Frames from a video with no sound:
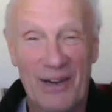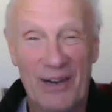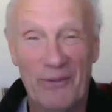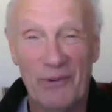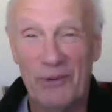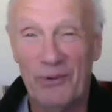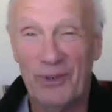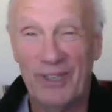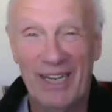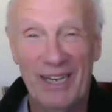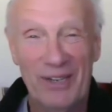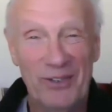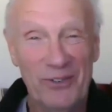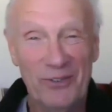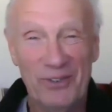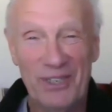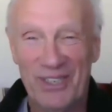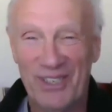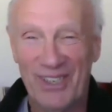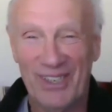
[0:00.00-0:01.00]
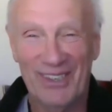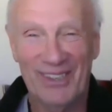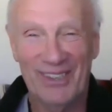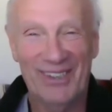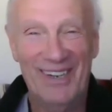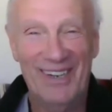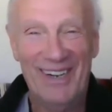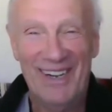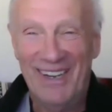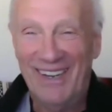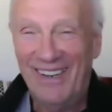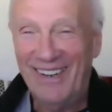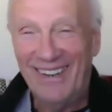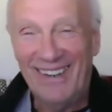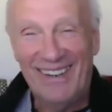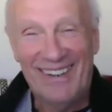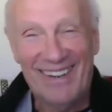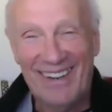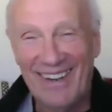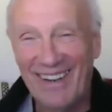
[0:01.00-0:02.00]
we relate to each other
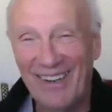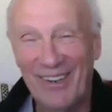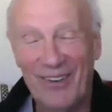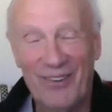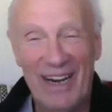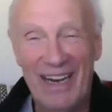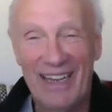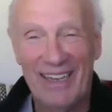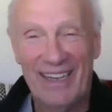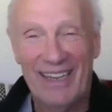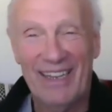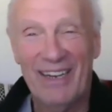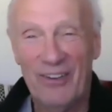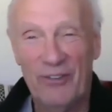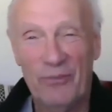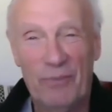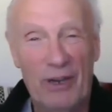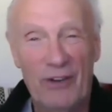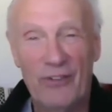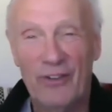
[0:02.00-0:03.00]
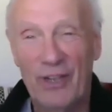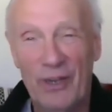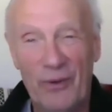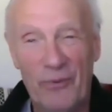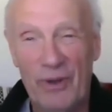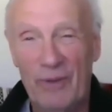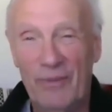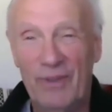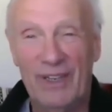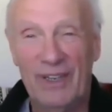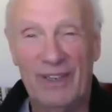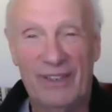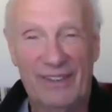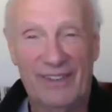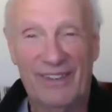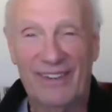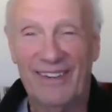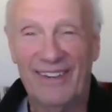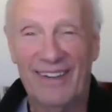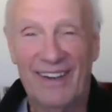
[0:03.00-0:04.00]
greatly, and especially women.
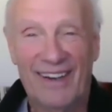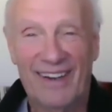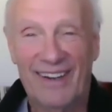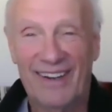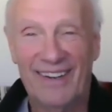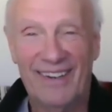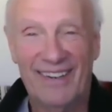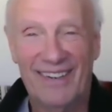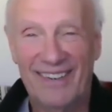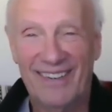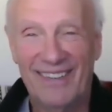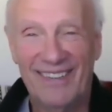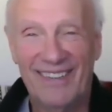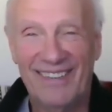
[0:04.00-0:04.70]
So